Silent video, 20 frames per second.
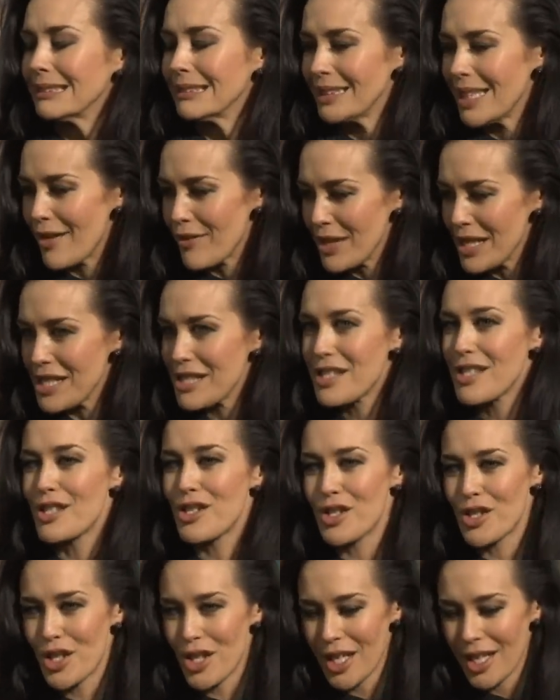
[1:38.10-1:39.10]
everyone needs to
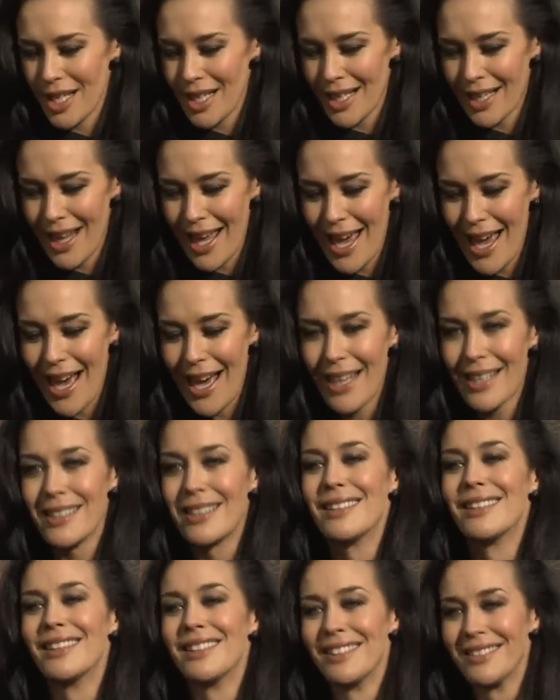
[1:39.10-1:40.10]
just chill out,
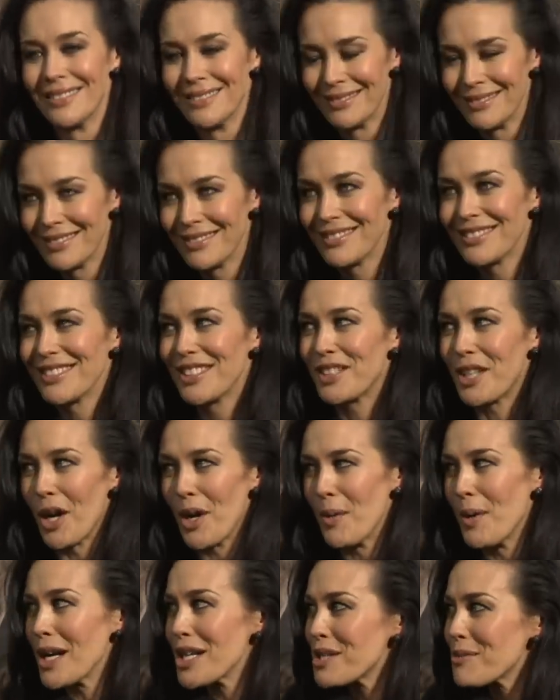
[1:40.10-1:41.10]

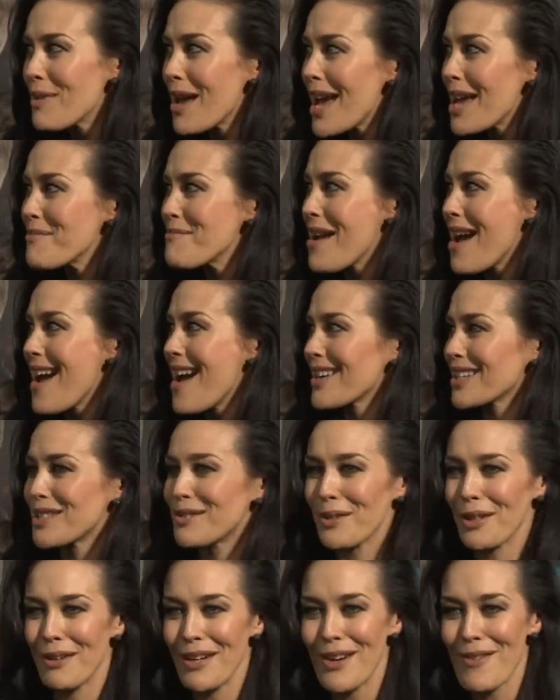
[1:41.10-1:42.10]
Go watch Mad Max,
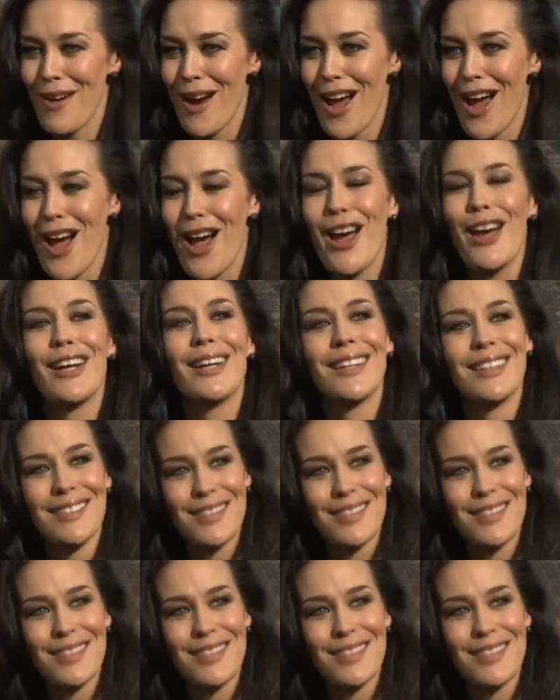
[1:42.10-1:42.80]
Fury Road.